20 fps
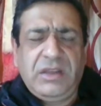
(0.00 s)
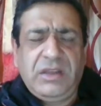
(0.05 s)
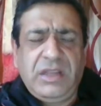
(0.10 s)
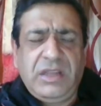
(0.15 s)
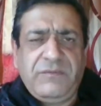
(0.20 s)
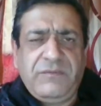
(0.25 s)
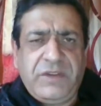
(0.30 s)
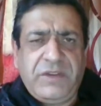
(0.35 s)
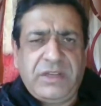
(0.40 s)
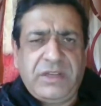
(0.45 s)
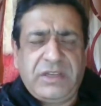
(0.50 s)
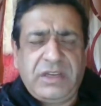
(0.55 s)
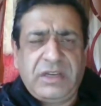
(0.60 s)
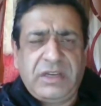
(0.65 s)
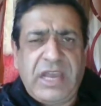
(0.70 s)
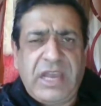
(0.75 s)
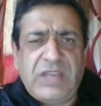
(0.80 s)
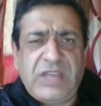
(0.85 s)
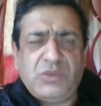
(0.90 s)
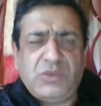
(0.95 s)

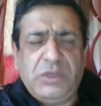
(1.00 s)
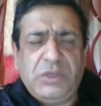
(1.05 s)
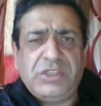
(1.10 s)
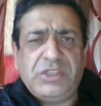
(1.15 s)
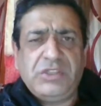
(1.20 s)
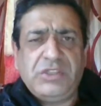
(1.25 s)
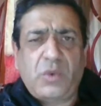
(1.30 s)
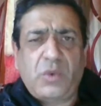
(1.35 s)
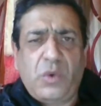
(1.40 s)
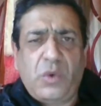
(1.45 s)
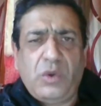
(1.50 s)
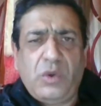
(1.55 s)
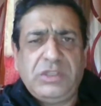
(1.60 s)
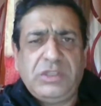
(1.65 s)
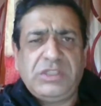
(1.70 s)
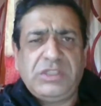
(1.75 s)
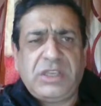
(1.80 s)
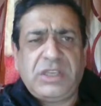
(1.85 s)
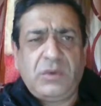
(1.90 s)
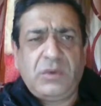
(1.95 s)
inflicted casualties on
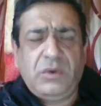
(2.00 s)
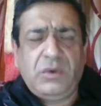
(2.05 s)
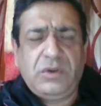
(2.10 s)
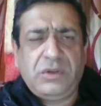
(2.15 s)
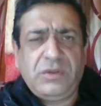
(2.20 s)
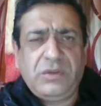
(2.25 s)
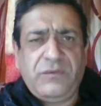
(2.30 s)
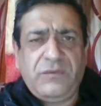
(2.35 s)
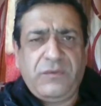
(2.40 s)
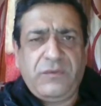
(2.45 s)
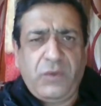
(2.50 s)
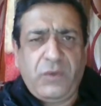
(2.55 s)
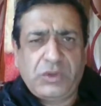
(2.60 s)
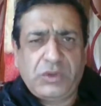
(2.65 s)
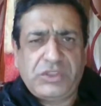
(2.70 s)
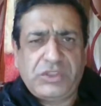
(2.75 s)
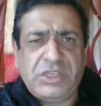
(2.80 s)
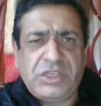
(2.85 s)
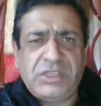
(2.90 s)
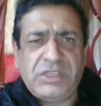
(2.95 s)
the security
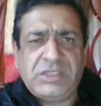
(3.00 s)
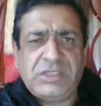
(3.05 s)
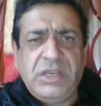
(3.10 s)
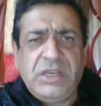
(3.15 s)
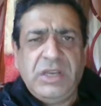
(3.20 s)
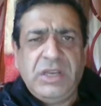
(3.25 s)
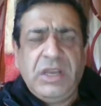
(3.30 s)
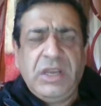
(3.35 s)
forces.